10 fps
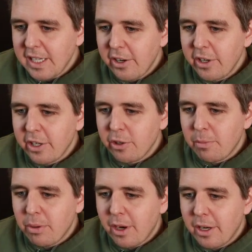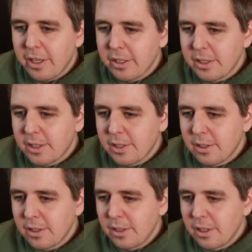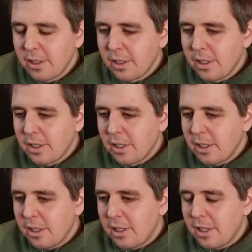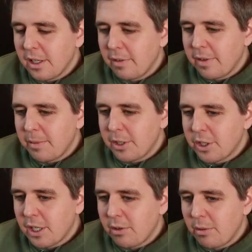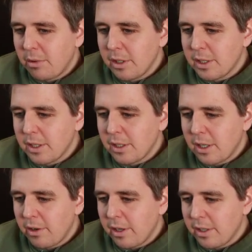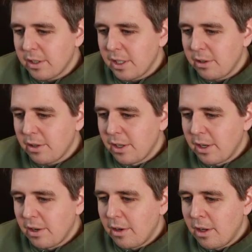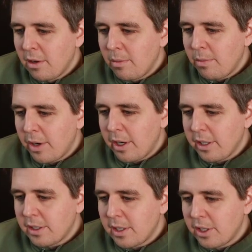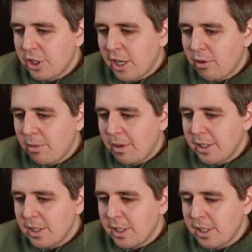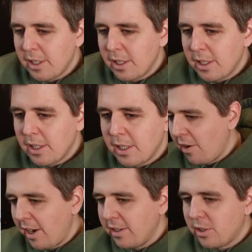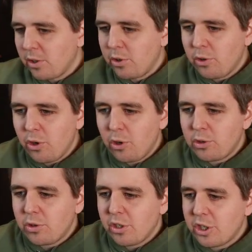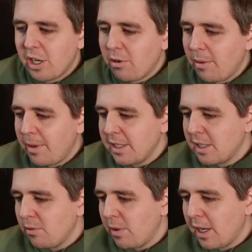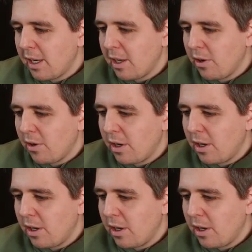Now you're going to go to products. I have to find my chakra bracelet. All right, it is here. Products, chakra bracelet. All right, so you go to the chakra bracelet right here.